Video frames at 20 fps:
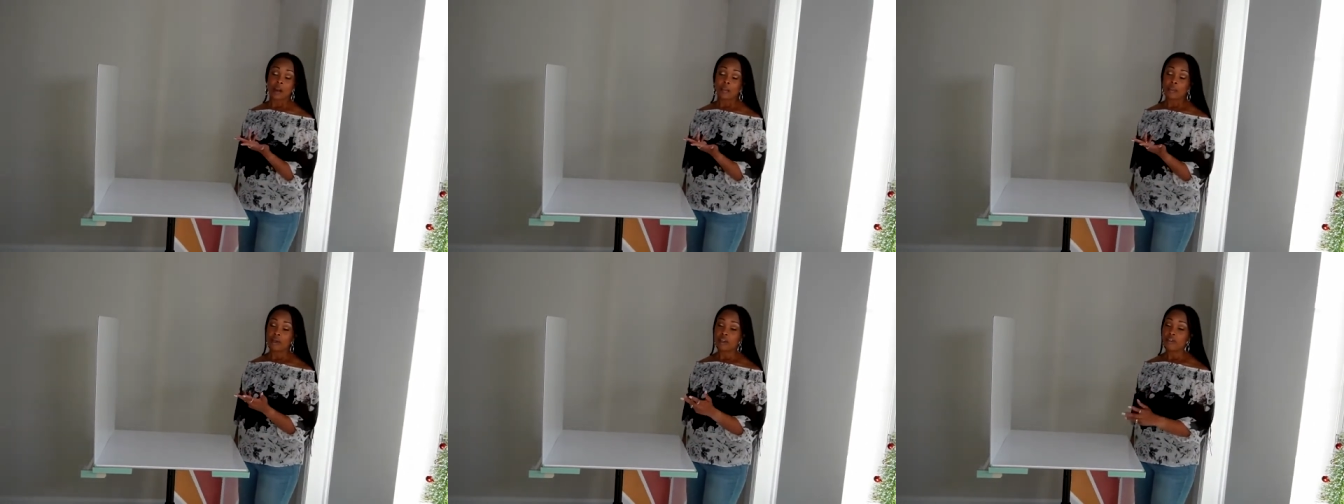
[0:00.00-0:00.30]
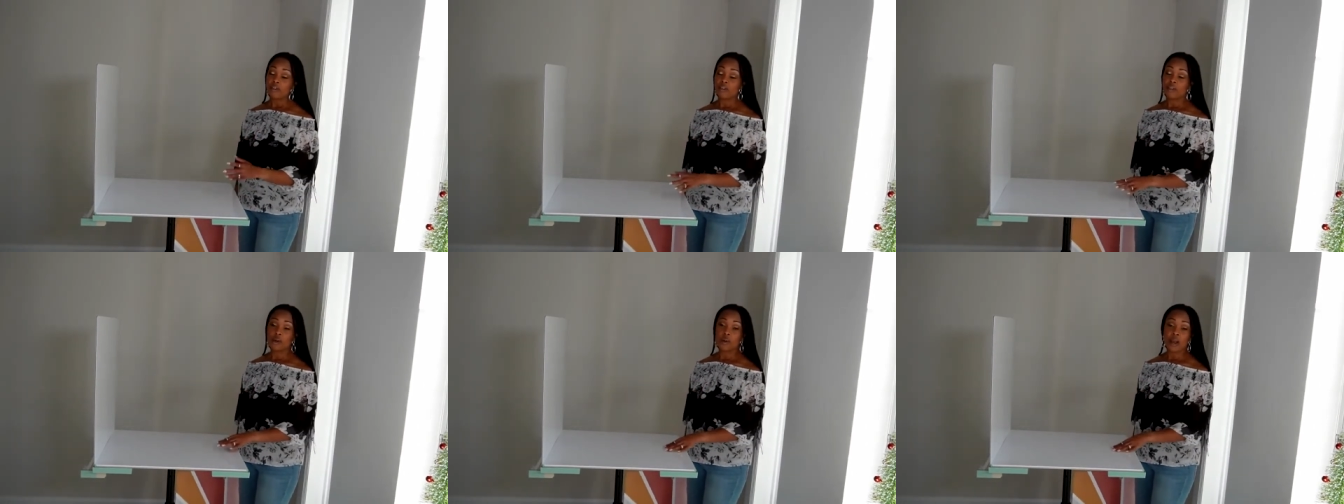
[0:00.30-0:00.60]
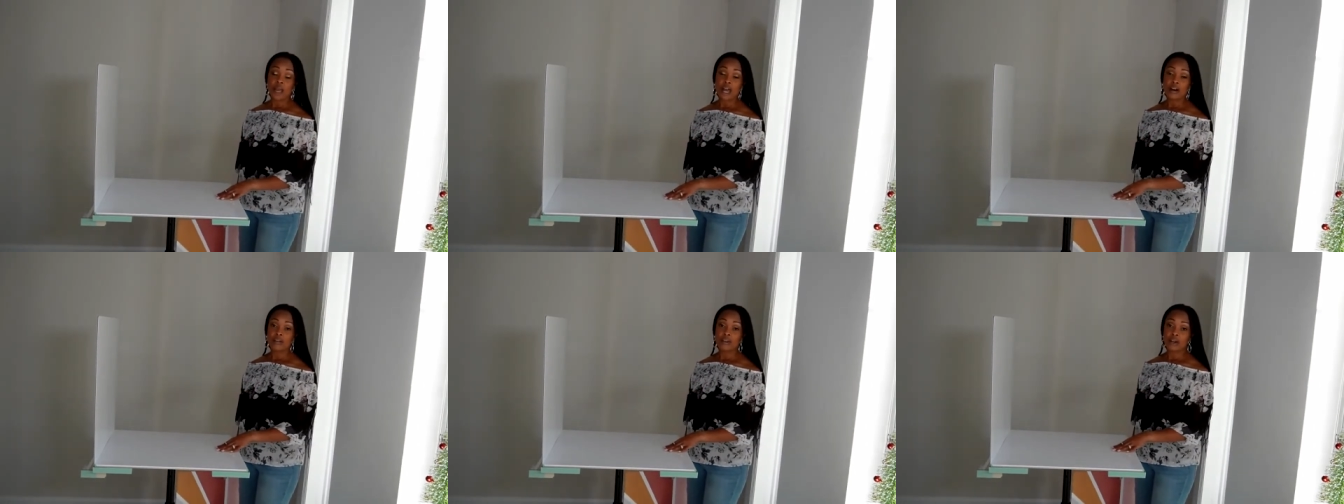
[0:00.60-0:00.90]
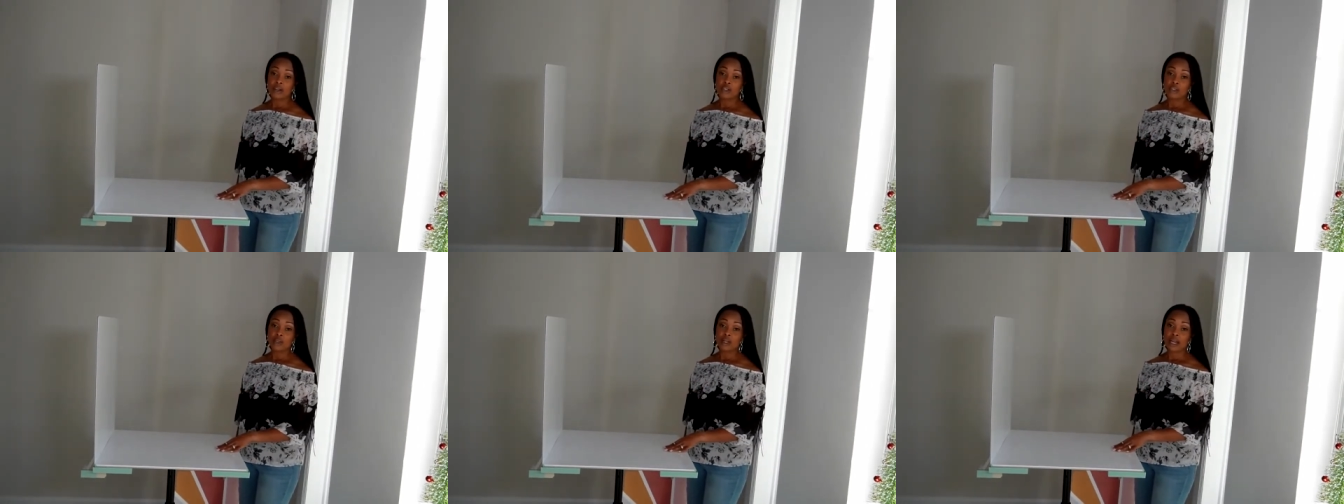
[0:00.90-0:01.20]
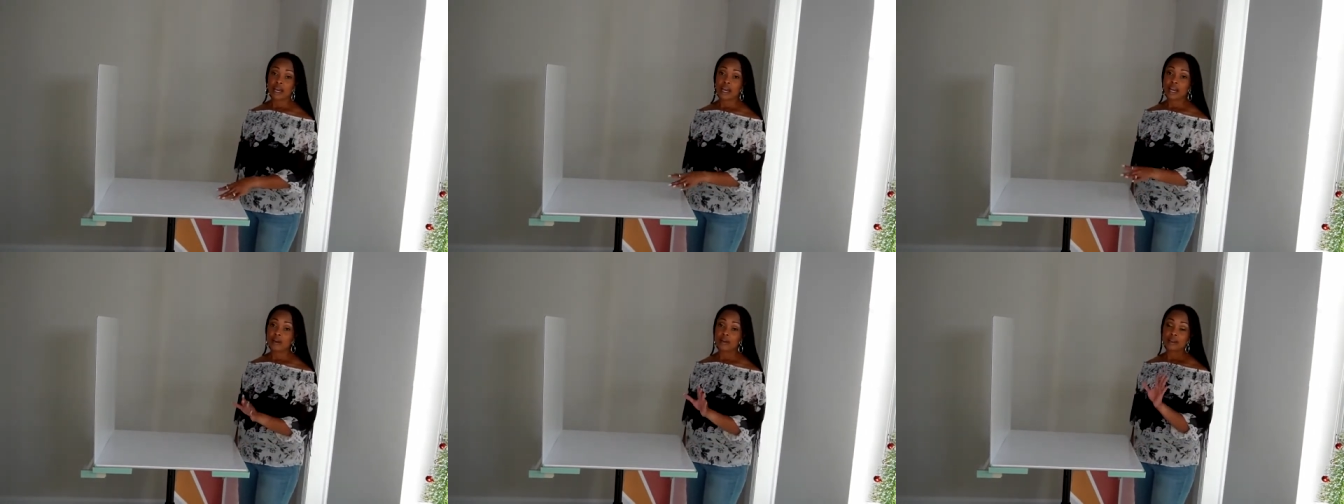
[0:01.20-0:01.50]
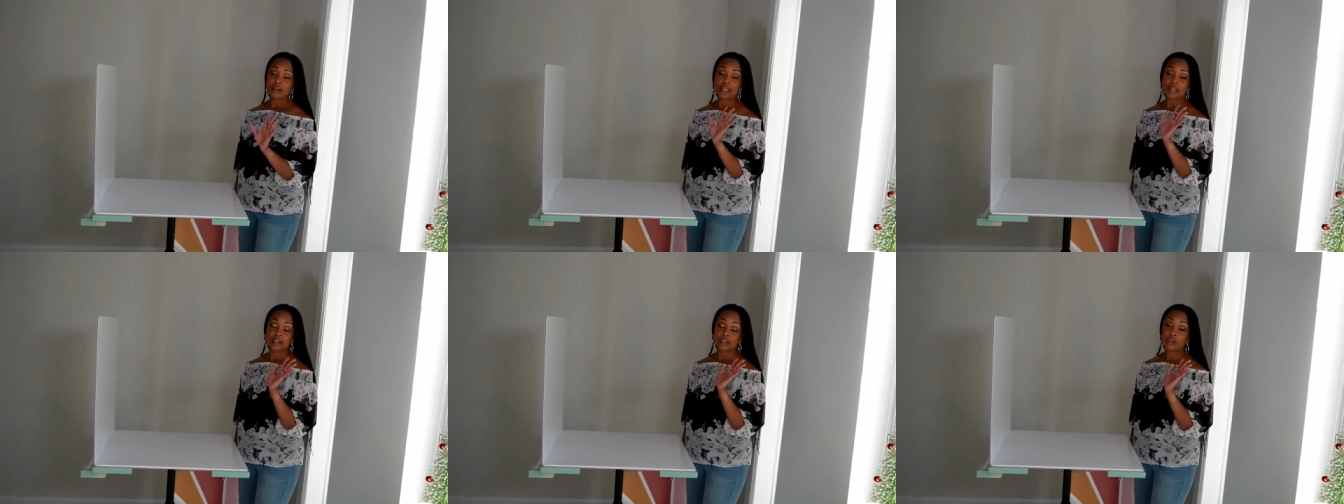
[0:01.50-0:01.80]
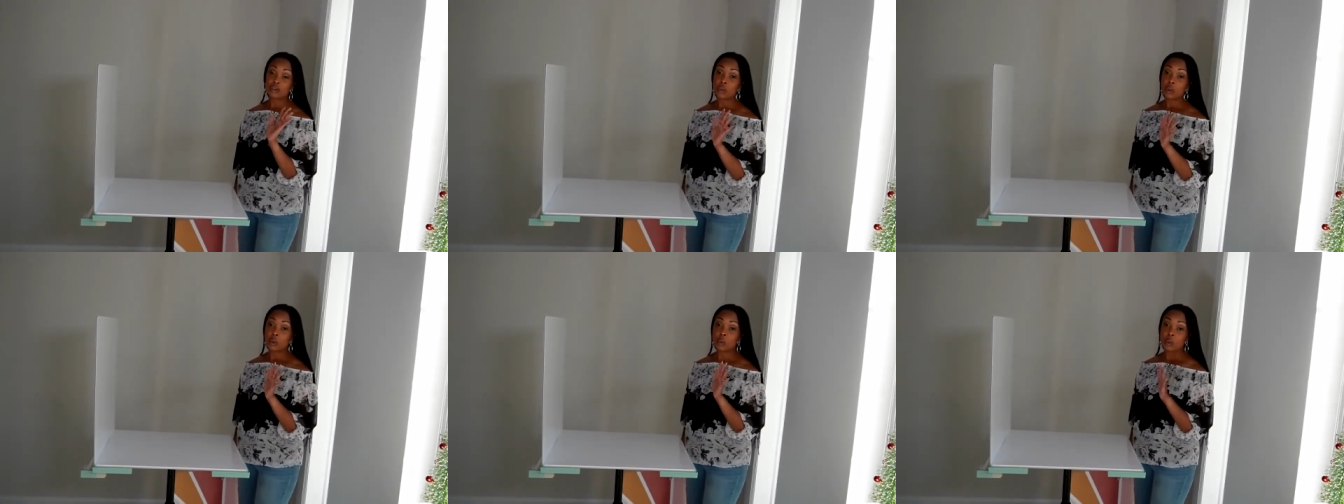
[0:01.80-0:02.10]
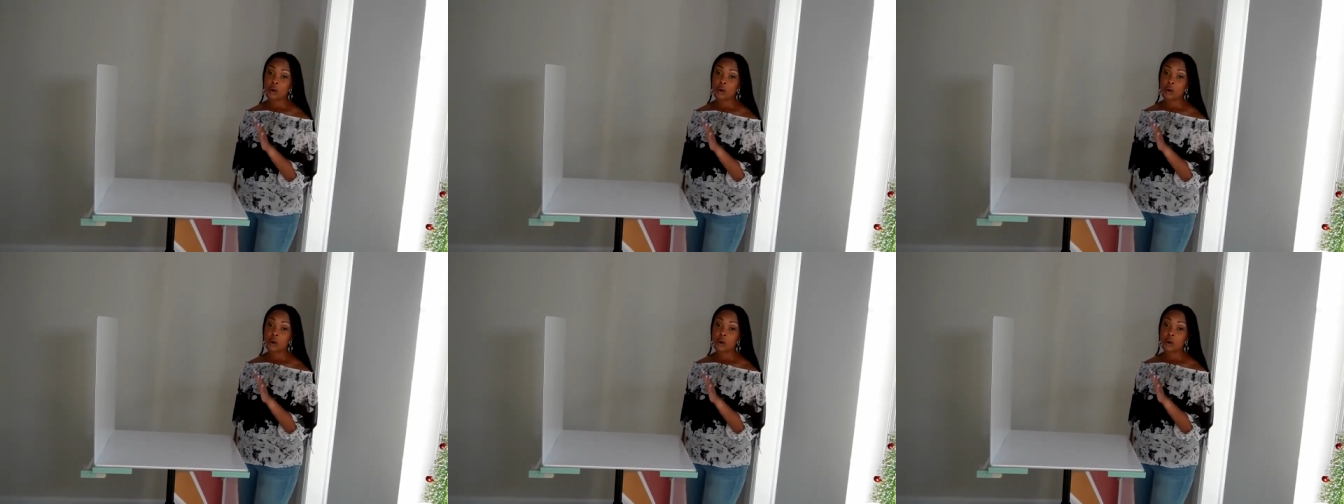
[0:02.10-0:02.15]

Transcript: but if you don't have natural light, that's no